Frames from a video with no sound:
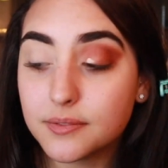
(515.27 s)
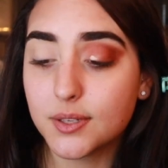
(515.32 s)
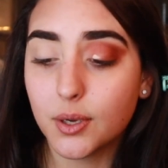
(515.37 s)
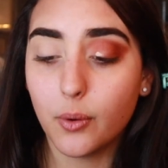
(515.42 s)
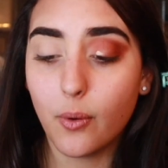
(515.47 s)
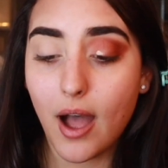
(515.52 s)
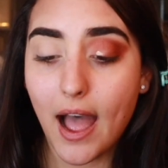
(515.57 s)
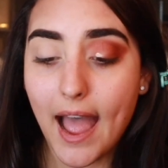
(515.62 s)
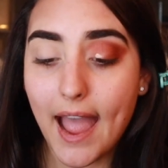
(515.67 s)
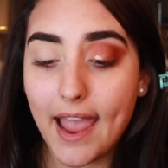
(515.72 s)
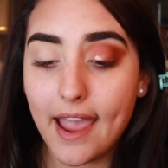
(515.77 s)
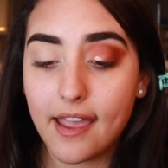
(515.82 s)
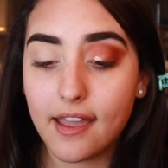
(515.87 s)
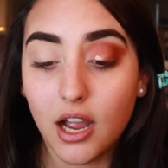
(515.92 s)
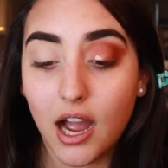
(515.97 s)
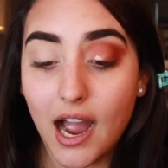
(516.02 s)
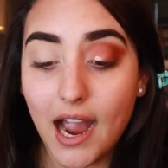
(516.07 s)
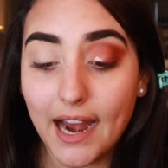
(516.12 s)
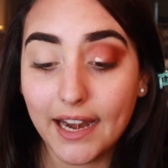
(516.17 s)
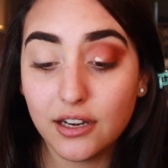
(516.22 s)
So I
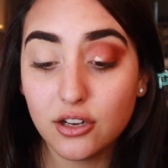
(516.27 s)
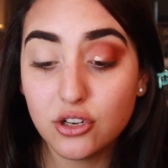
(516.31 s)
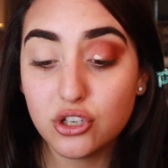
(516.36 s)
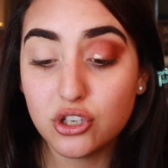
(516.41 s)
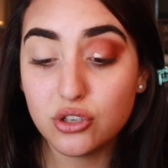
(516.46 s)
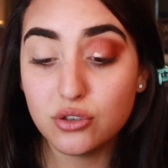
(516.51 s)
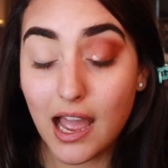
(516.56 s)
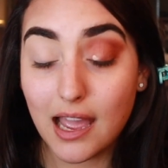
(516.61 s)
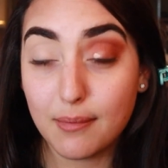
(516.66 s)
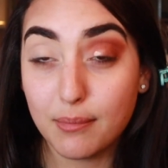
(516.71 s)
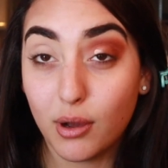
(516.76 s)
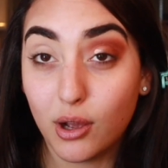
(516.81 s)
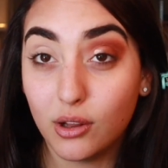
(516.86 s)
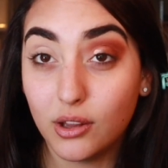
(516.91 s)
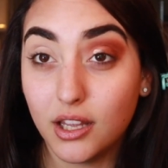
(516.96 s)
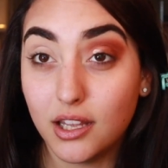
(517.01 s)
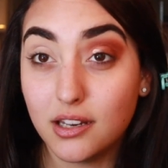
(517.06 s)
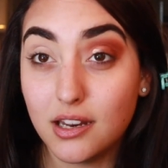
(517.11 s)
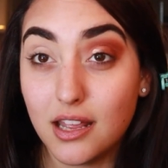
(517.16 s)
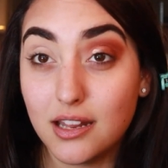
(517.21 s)
kind of eyeball
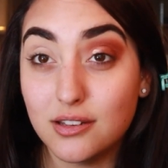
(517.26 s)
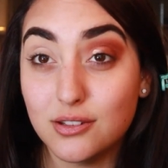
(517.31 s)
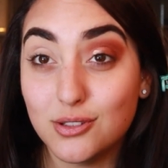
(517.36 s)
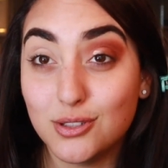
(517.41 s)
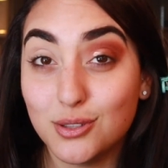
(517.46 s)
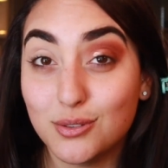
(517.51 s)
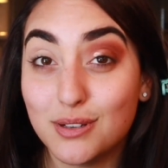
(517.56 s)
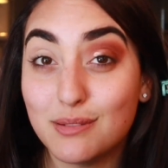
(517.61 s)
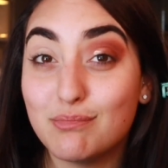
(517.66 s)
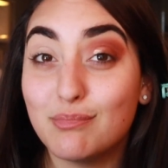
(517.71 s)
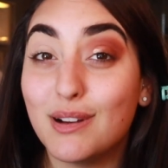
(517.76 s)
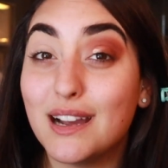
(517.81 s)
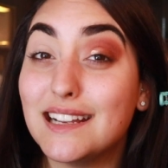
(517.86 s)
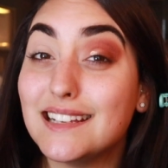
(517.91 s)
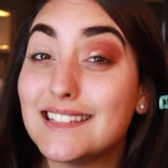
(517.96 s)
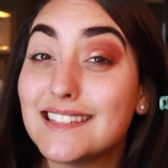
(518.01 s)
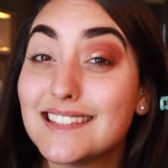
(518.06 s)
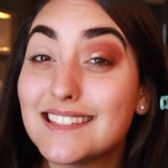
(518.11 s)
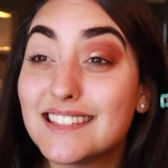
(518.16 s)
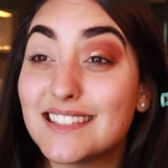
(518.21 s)
it and do it
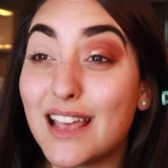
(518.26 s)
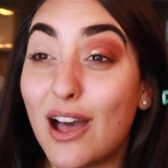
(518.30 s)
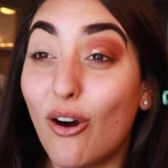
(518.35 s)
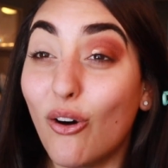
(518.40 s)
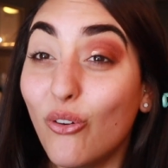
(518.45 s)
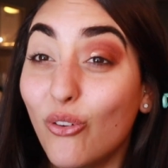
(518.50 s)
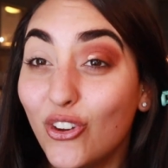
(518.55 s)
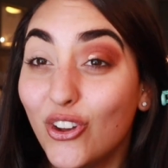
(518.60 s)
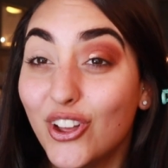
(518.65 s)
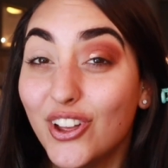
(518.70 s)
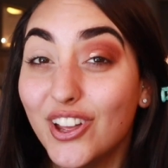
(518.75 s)
myself.